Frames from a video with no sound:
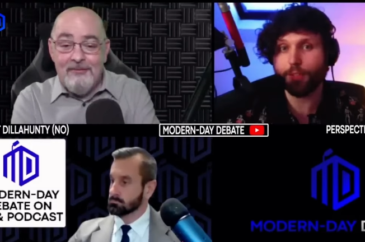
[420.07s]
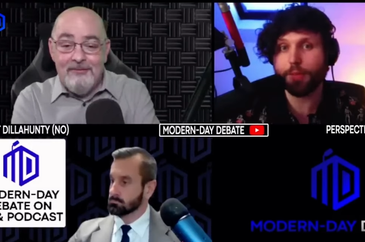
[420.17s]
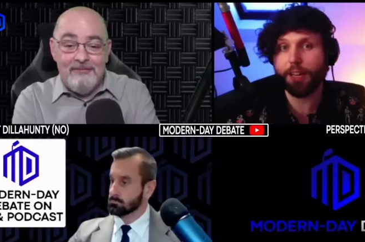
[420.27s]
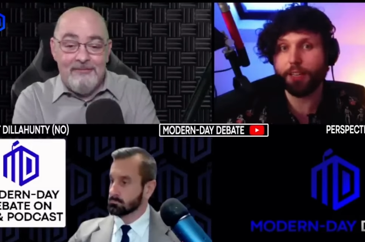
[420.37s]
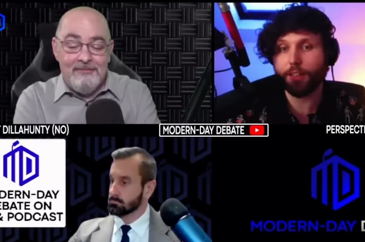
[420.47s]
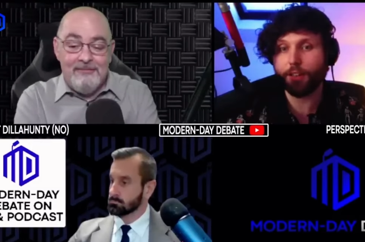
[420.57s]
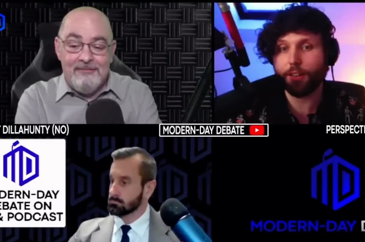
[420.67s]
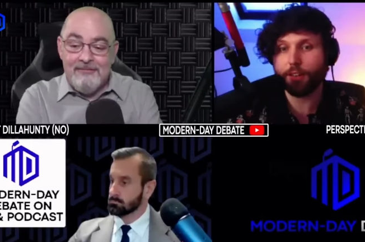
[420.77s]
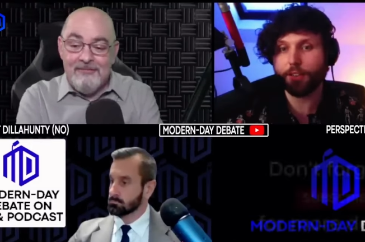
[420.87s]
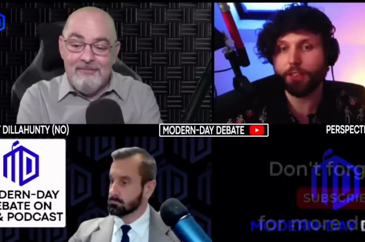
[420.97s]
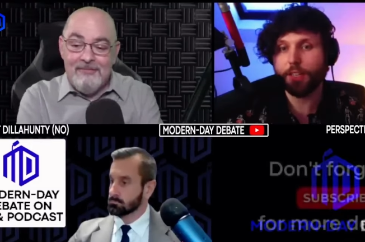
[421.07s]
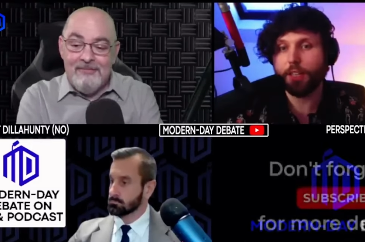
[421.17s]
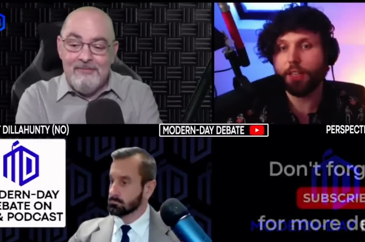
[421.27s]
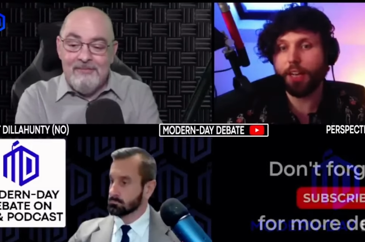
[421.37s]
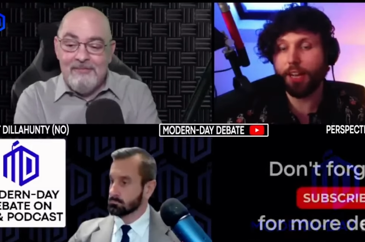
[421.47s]
Speaker 1: be allegorical
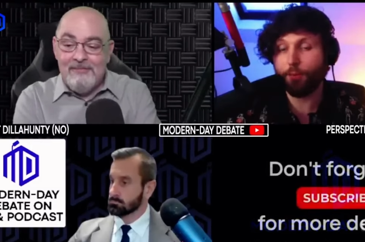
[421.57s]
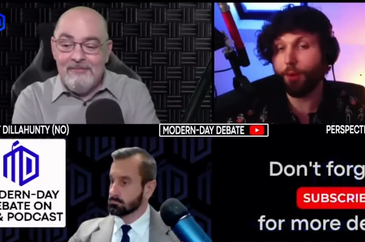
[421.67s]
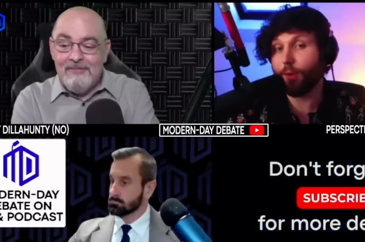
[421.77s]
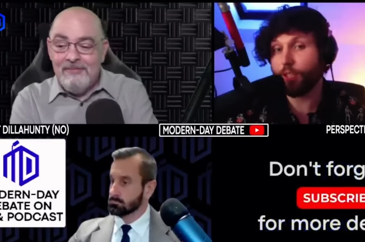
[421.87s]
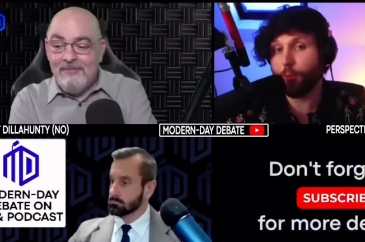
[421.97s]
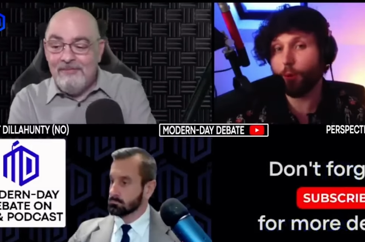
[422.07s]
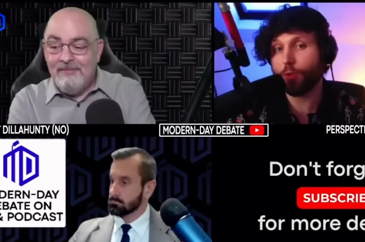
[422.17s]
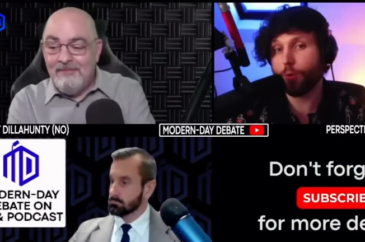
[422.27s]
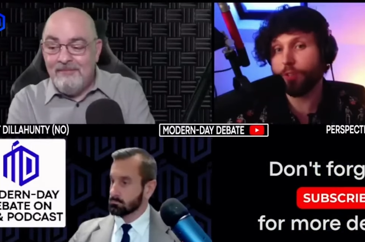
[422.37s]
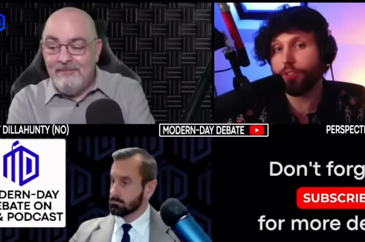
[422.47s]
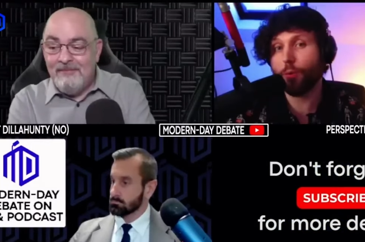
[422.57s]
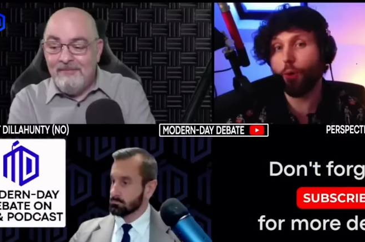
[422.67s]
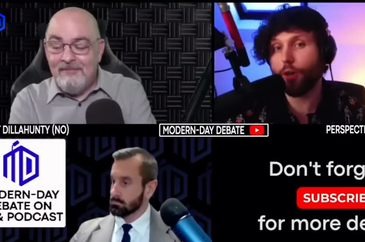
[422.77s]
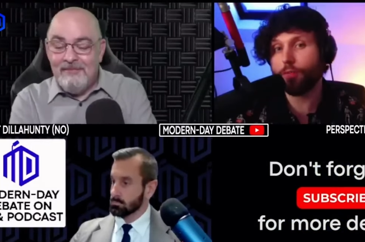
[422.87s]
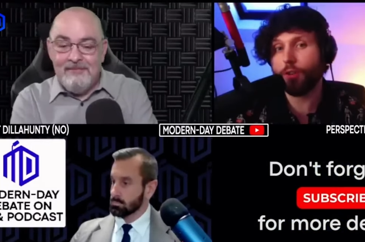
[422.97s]
uh, well, we're supposed to. It's the
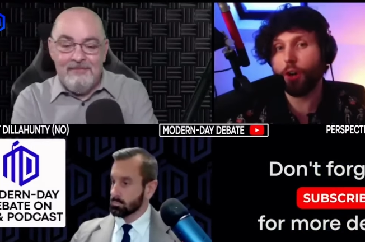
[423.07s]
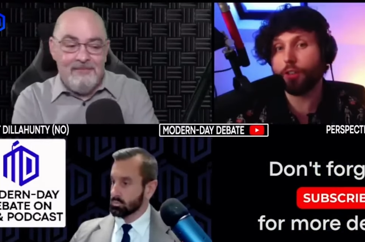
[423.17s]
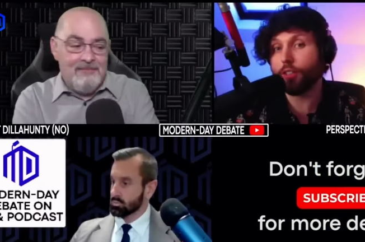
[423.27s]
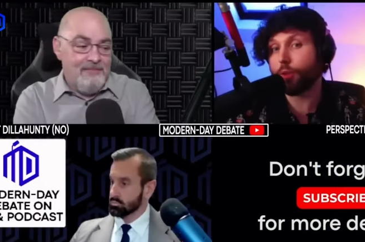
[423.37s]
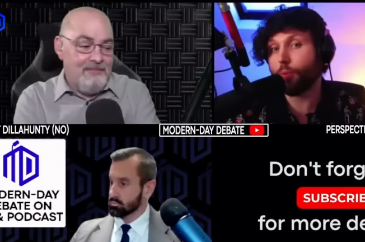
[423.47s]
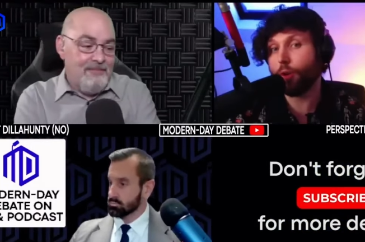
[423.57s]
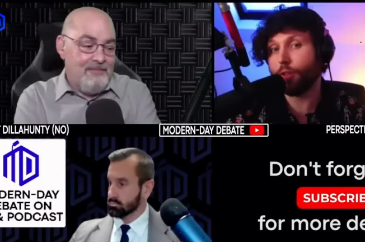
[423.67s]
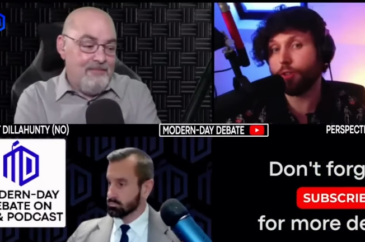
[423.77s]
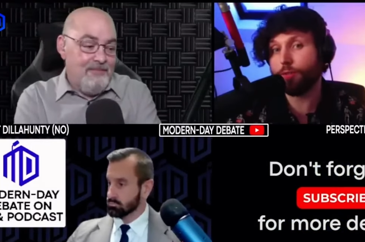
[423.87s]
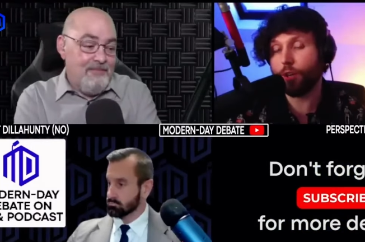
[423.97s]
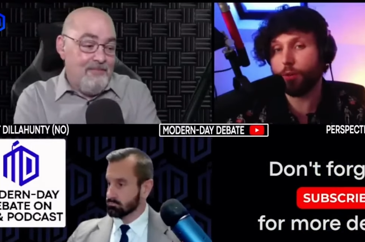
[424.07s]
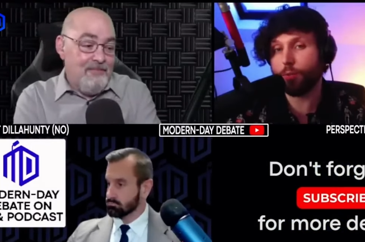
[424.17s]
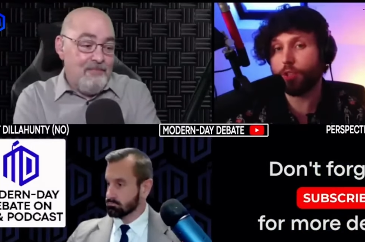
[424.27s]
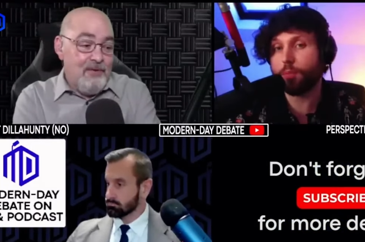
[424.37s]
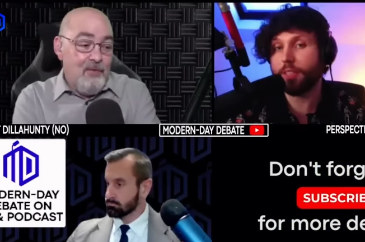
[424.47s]
word of God, not the words of God, which
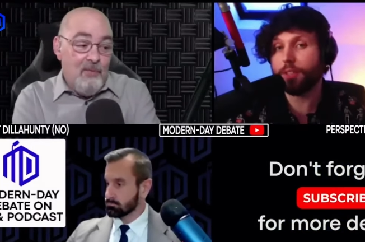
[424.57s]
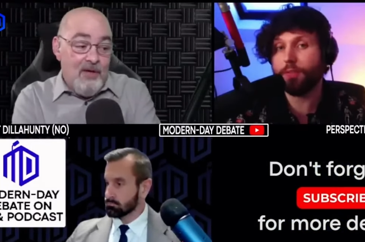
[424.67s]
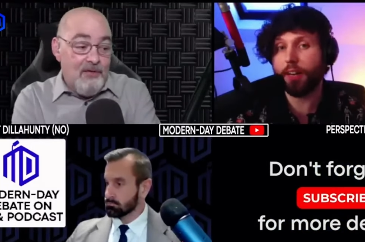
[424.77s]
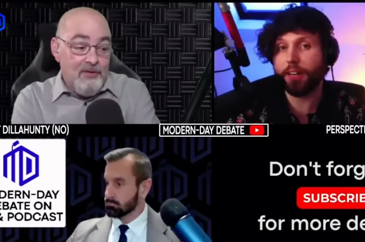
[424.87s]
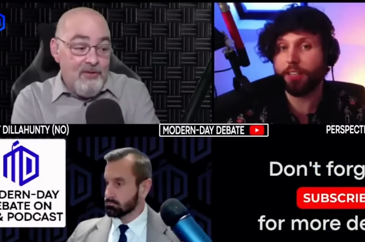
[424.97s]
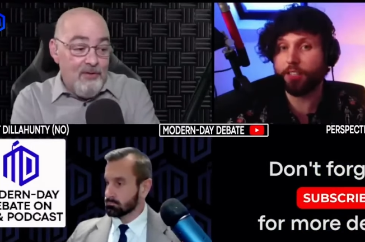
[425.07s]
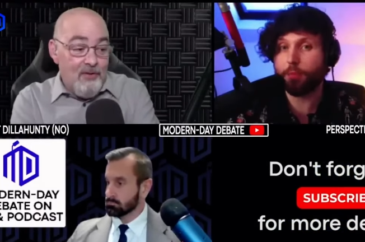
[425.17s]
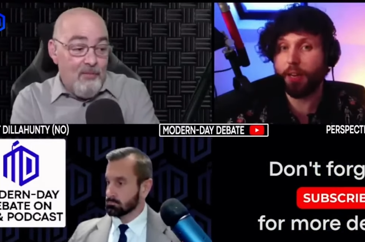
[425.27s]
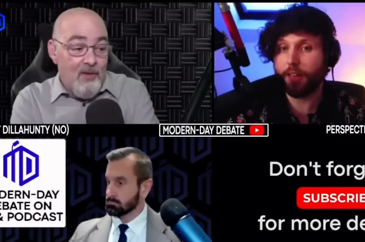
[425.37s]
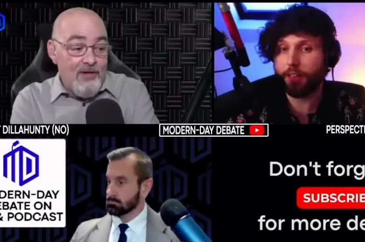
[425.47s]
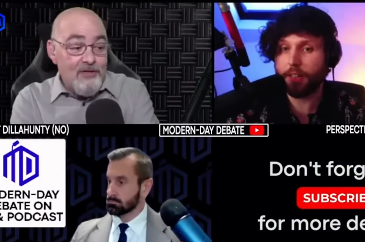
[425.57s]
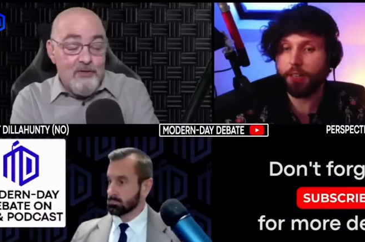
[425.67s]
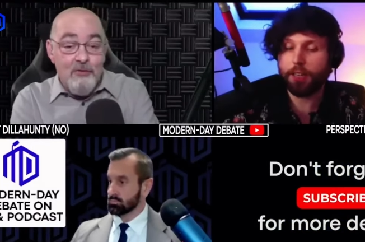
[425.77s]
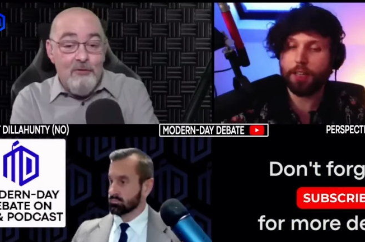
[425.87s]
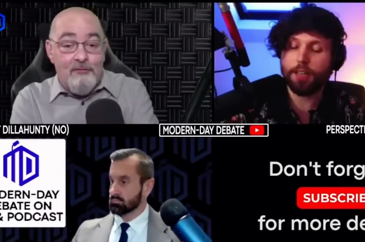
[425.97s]
has been well, divinely the, inspired. The one
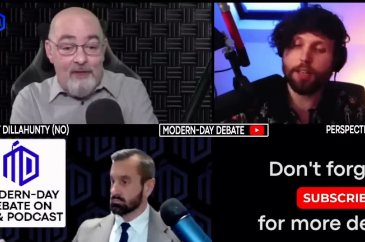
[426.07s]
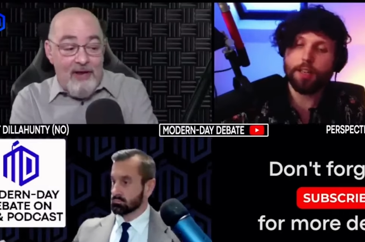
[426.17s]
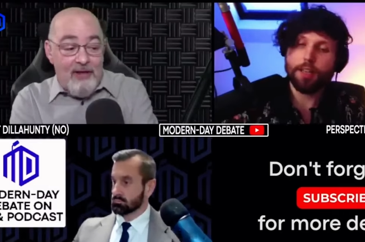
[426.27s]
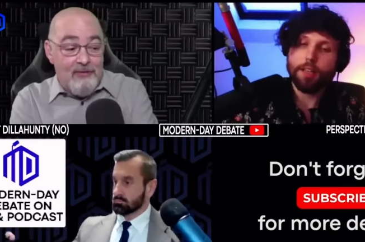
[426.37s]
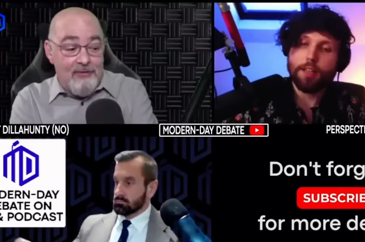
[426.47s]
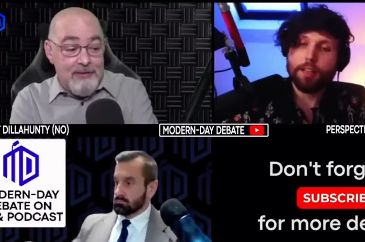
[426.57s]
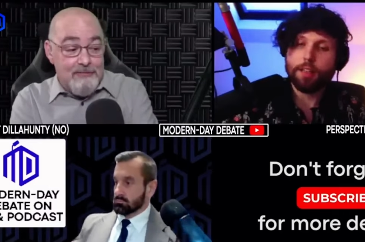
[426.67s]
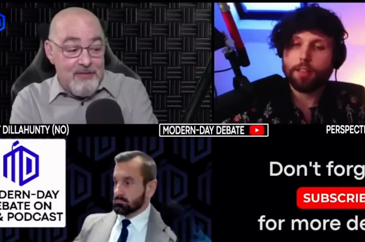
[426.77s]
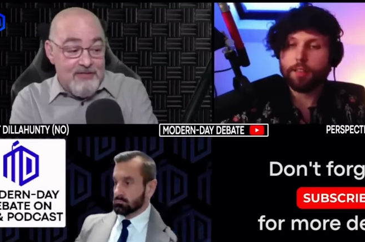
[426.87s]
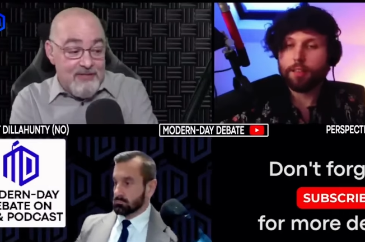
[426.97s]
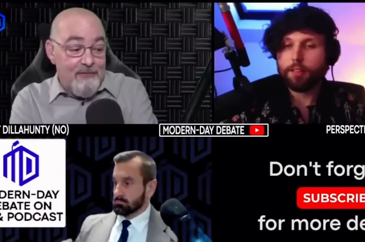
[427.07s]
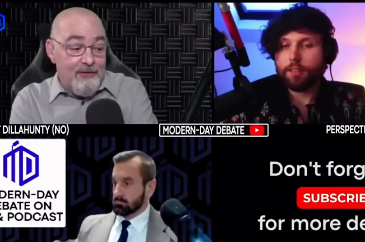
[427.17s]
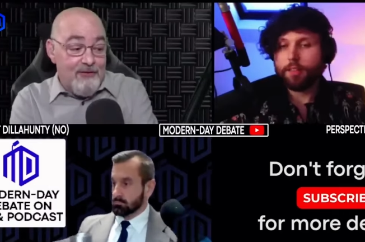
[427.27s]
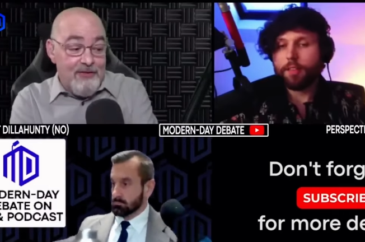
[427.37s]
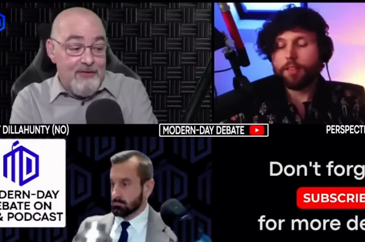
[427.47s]
Speaker 2: true faith
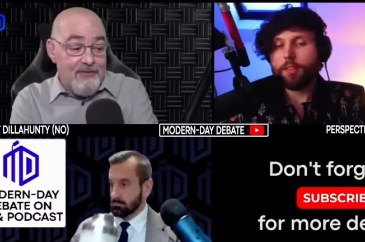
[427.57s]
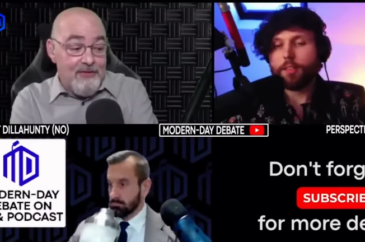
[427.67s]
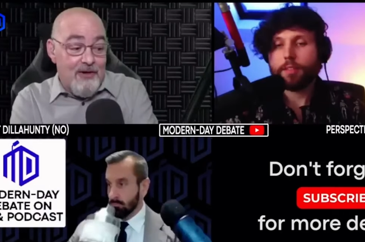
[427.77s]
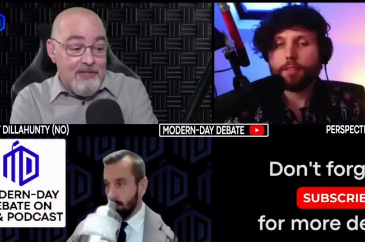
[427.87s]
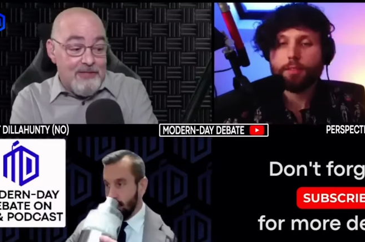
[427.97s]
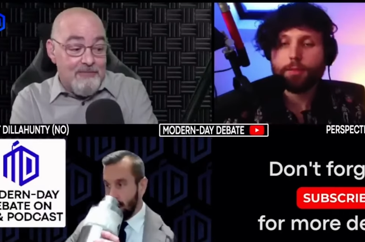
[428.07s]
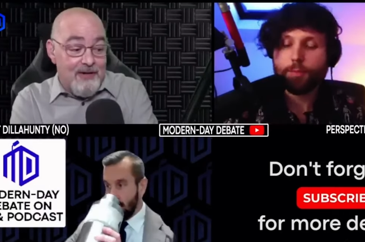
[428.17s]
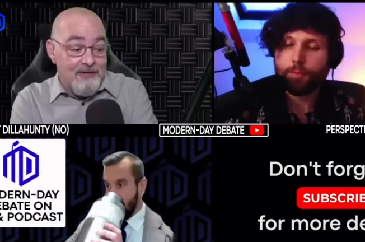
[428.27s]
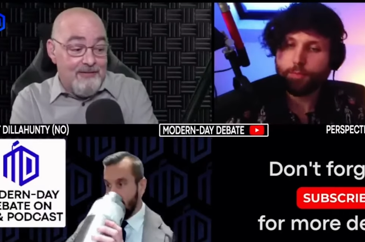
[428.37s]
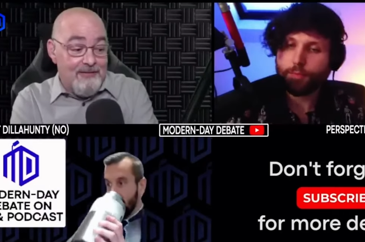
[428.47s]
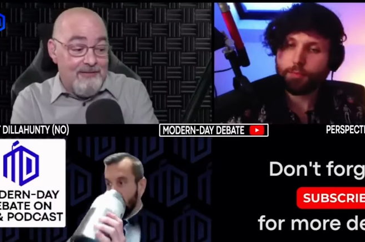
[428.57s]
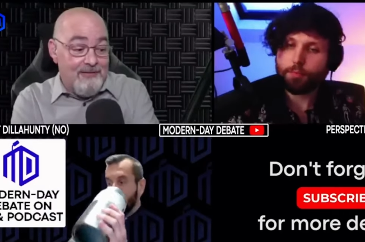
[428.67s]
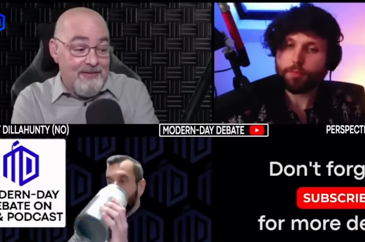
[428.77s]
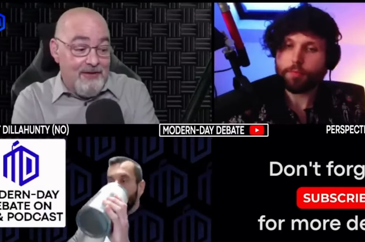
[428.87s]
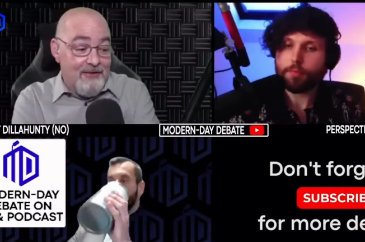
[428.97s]
specifically talks about,
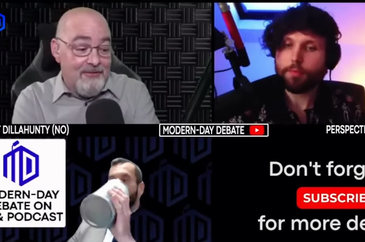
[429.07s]
you know,